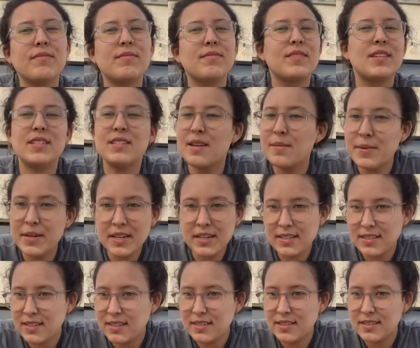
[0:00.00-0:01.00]
does that make any
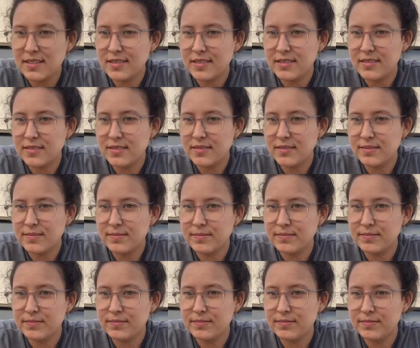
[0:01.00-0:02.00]
sense?
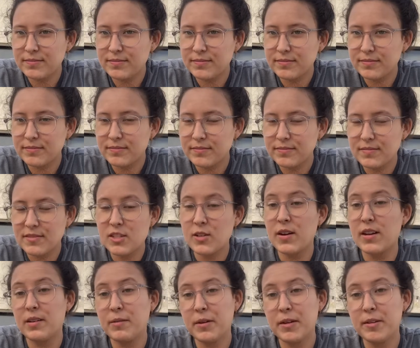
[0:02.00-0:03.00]
So
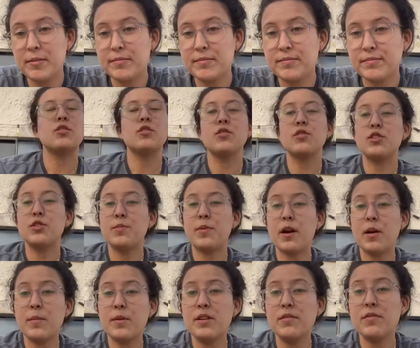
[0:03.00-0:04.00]
anyway, so the
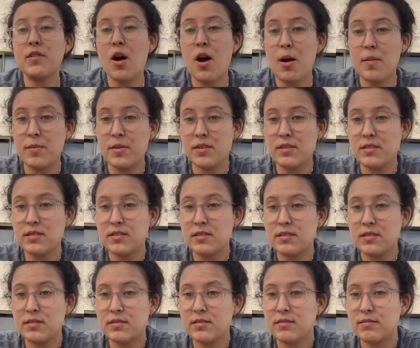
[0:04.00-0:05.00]
Department of
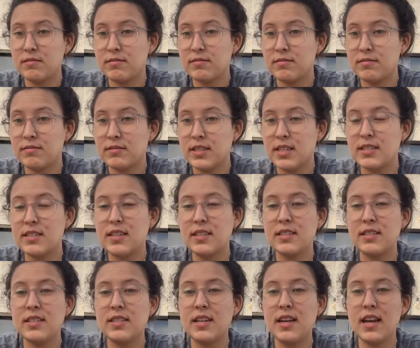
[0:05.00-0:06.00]
Commerce
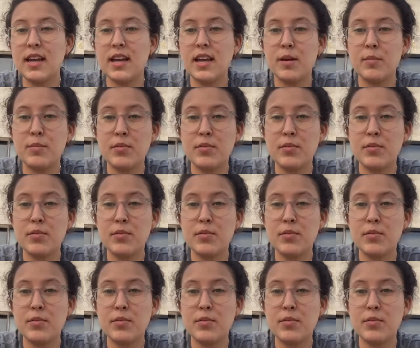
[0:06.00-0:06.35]
conducted a